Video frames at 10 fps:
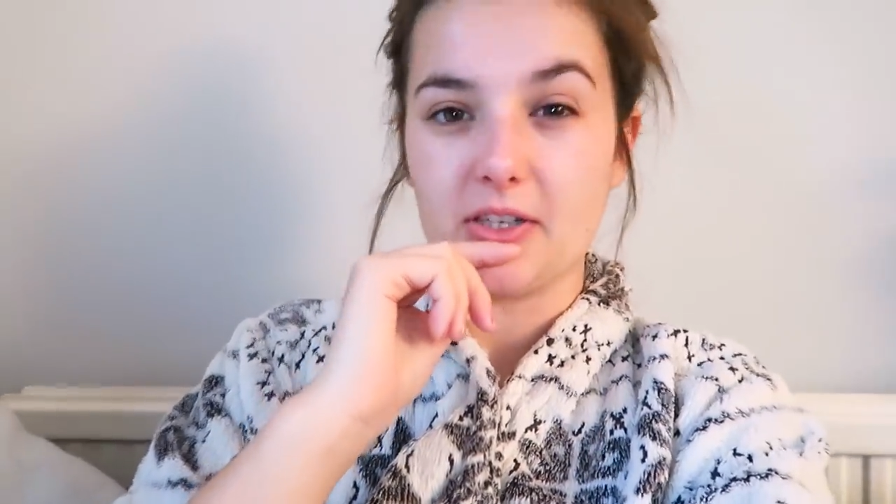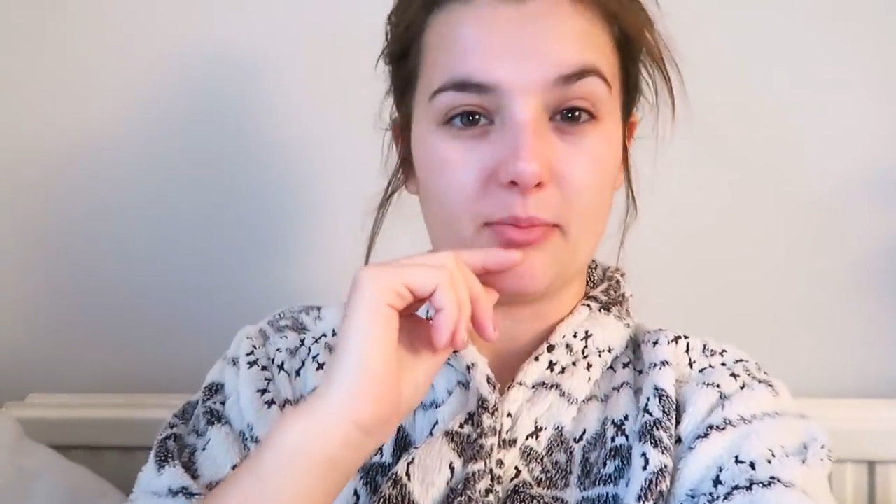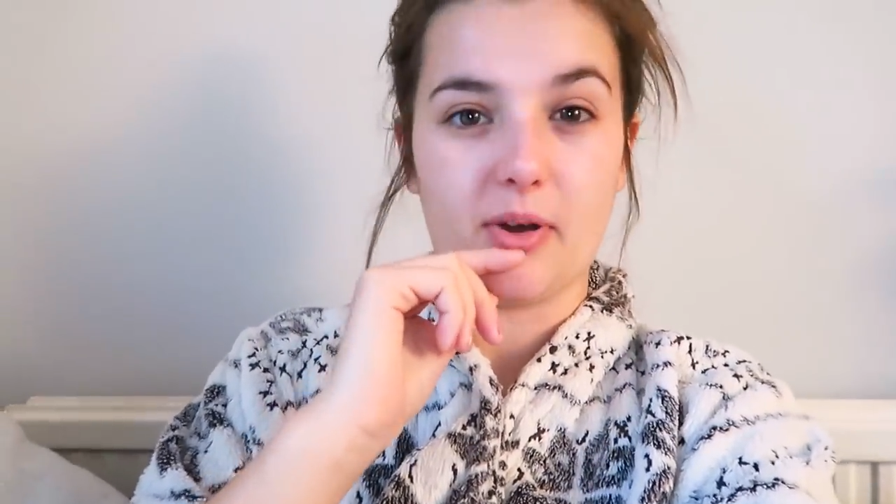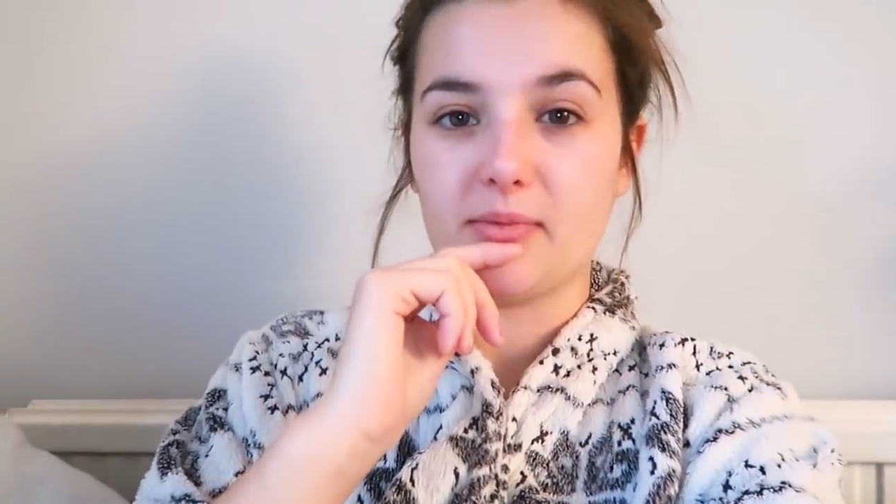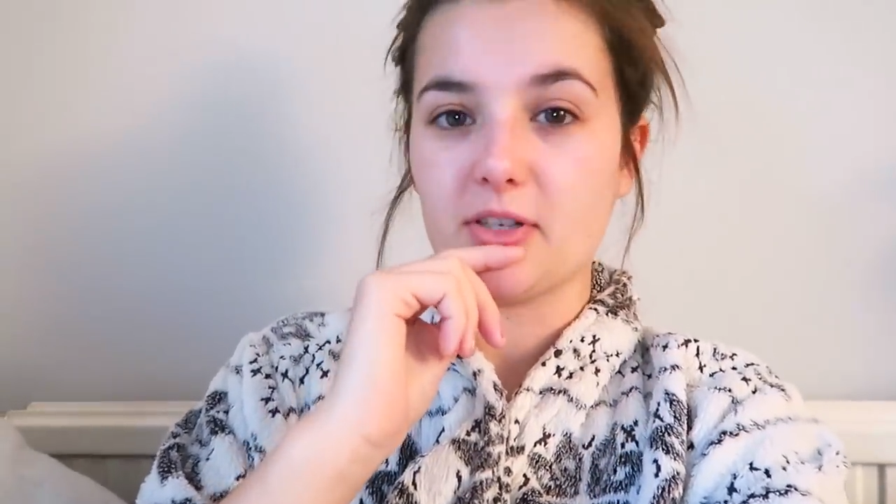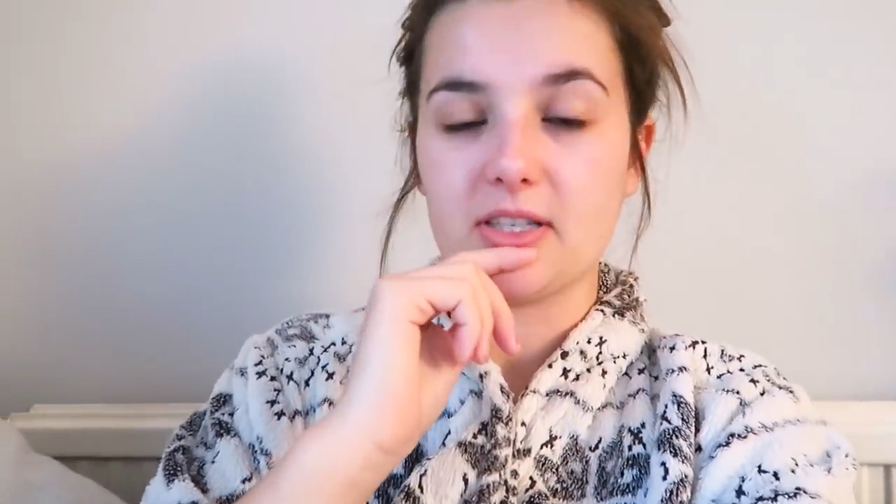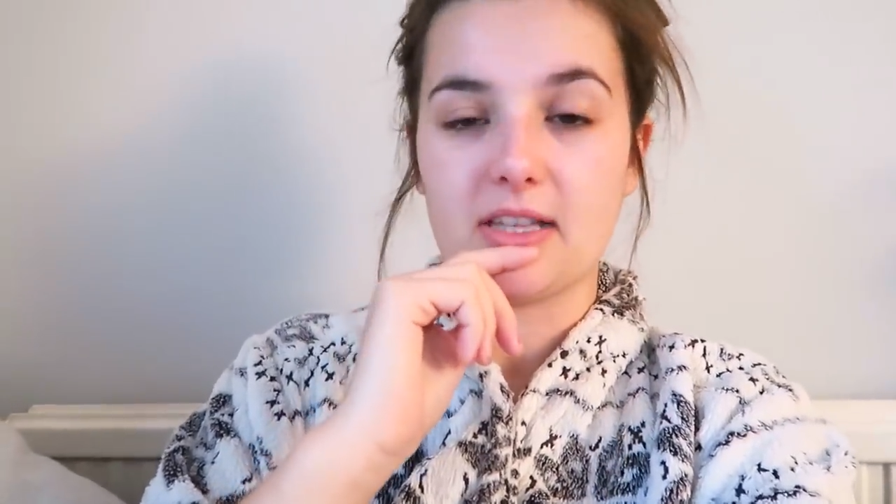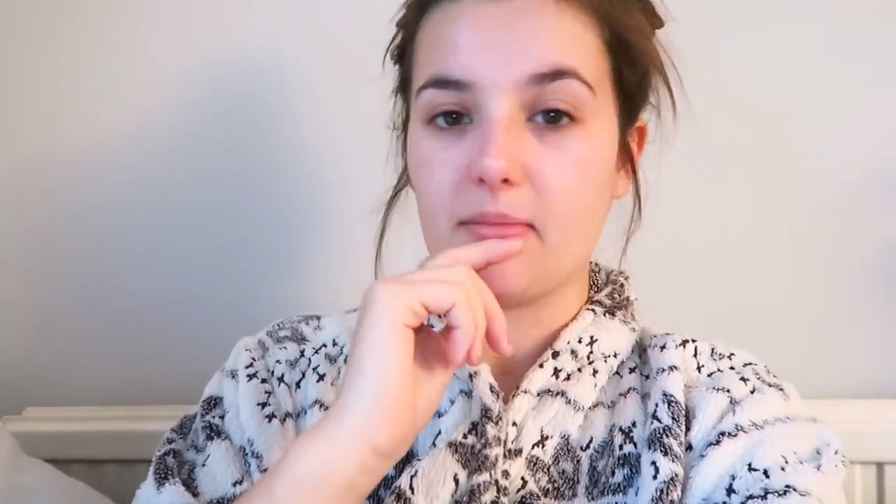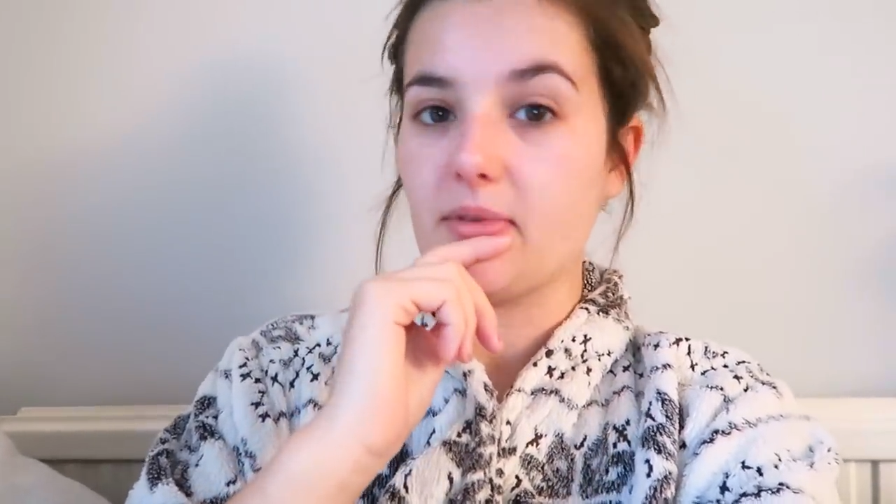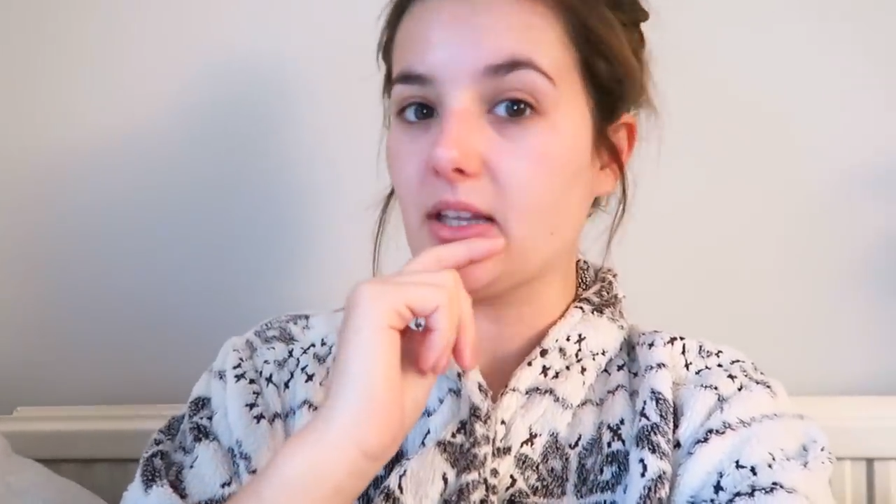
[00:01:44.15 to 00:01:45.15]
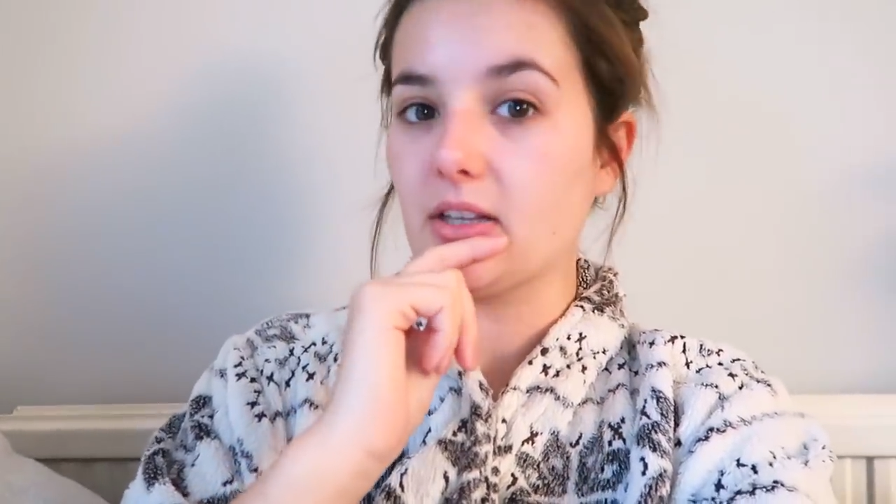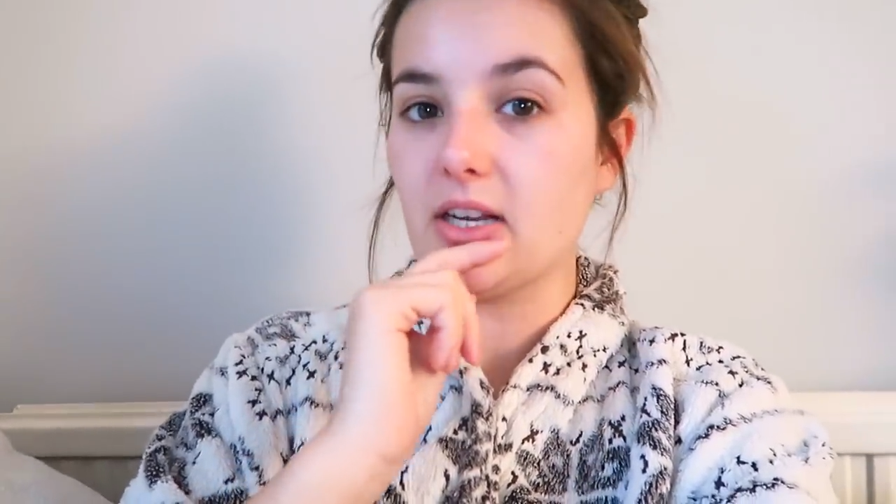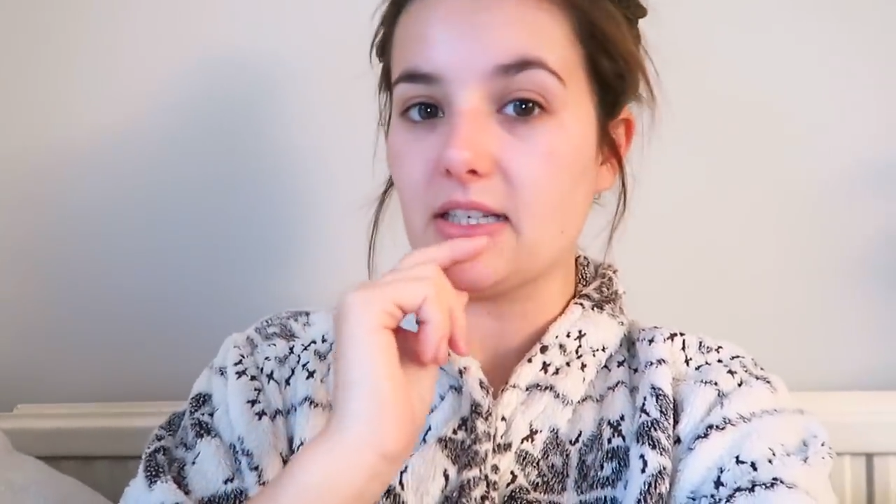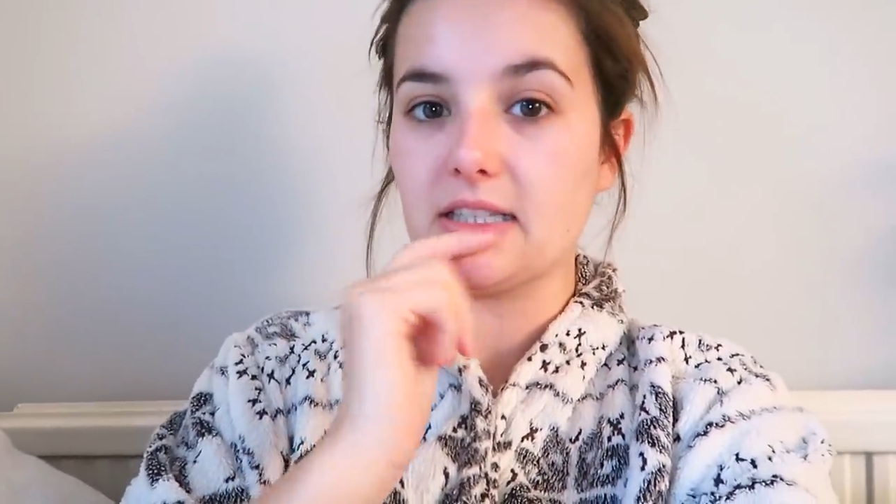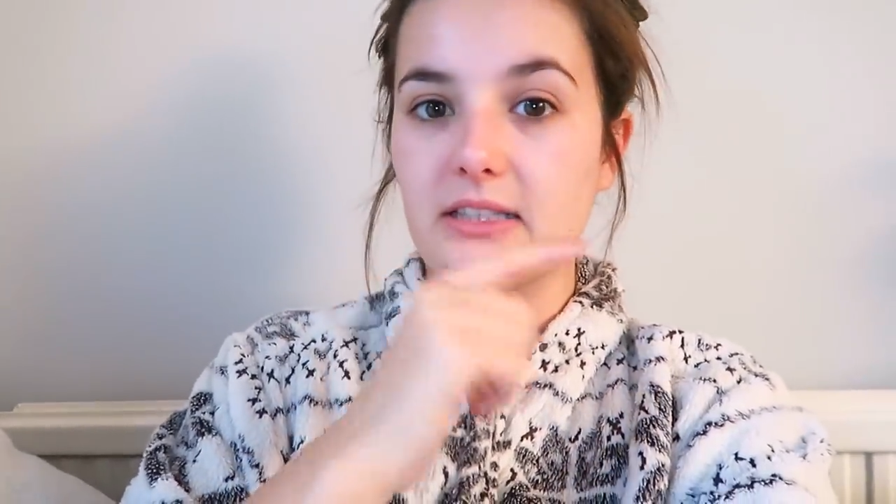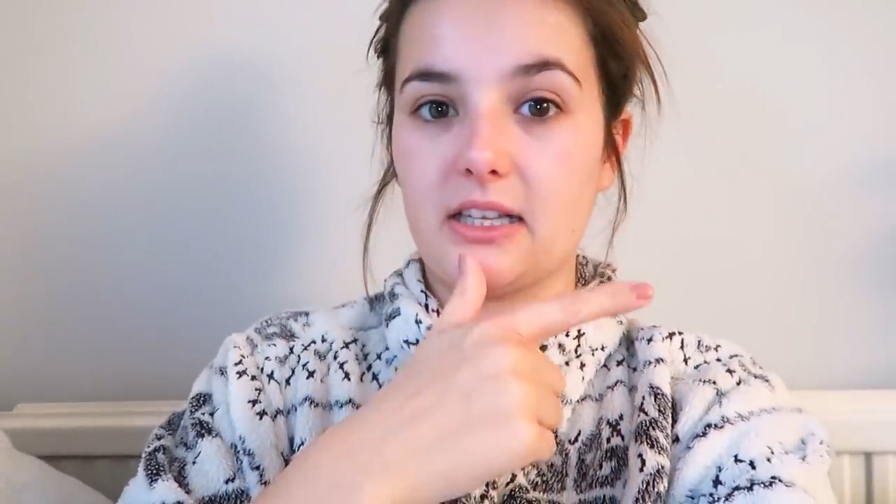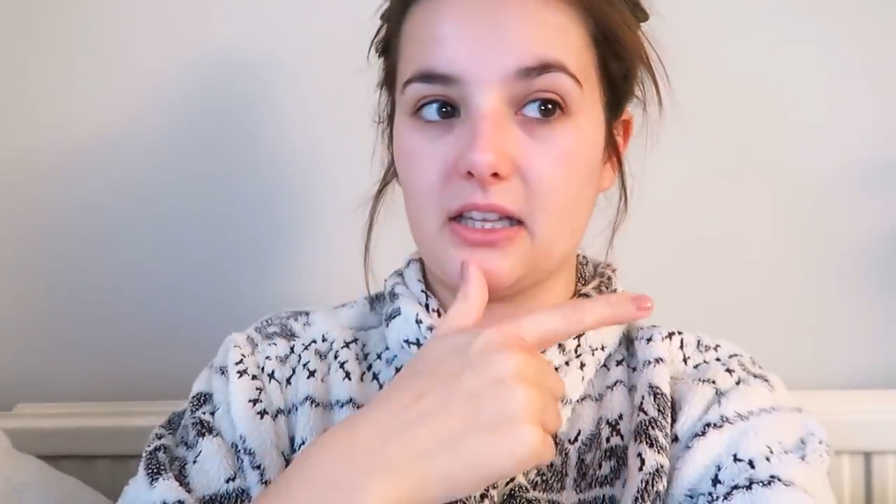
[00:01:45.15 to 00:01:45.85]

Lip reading: do pretty much the same thing that I did